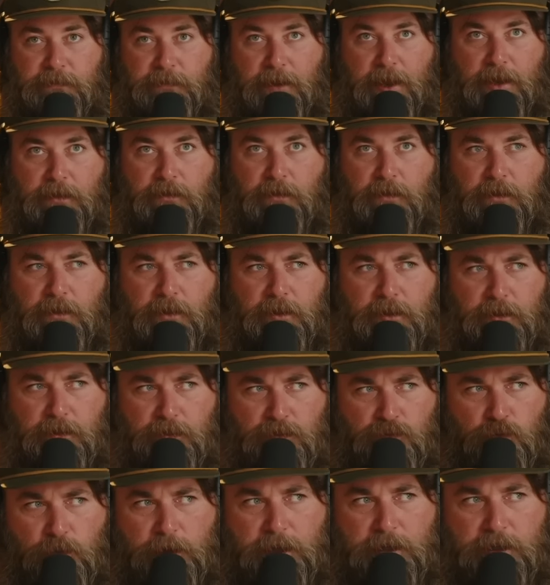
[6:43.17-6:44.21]
factory with a
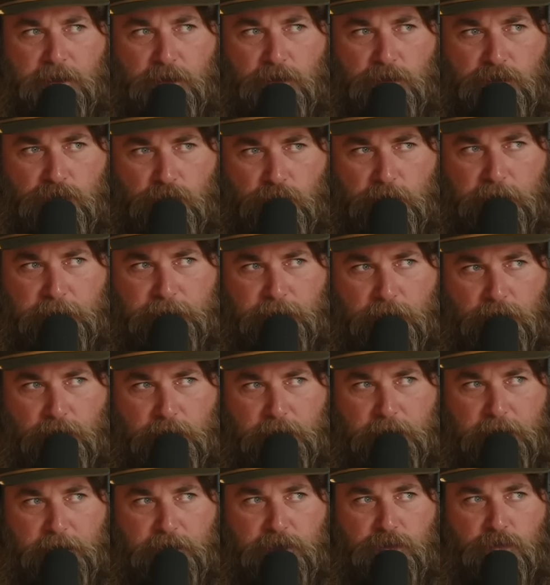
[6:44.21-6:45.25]
22 or
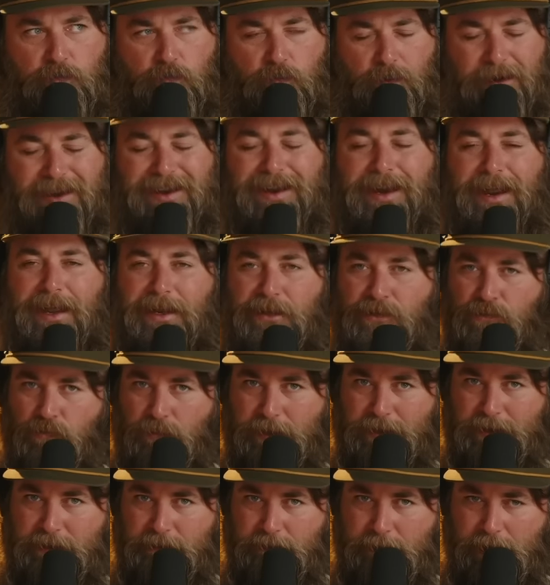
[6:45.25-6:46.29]
24 inch one in eight
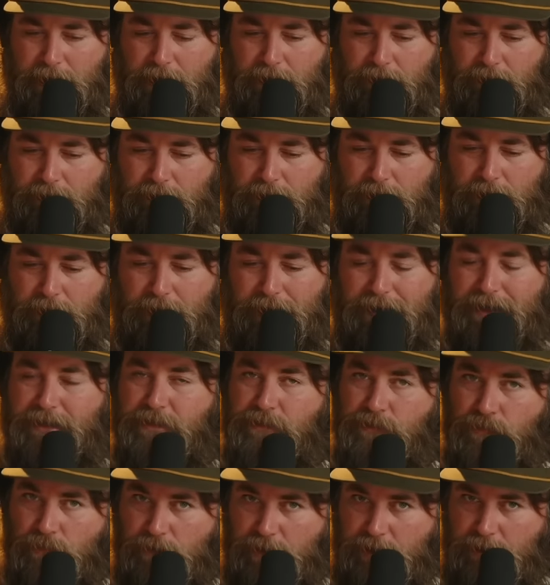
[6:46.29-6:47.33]
twist barrel.
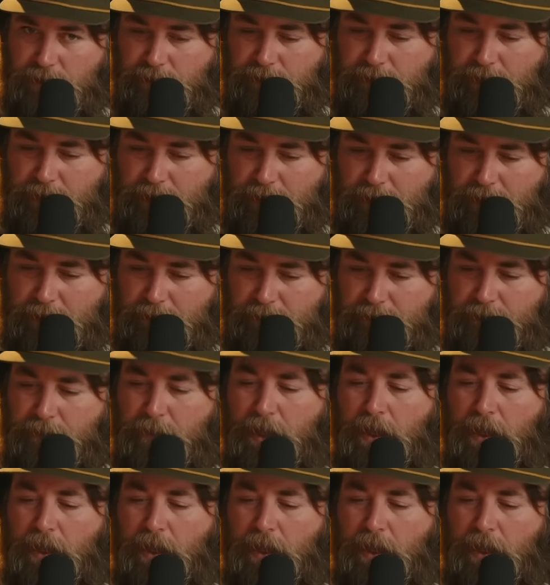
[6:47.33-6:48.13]
It's 2250.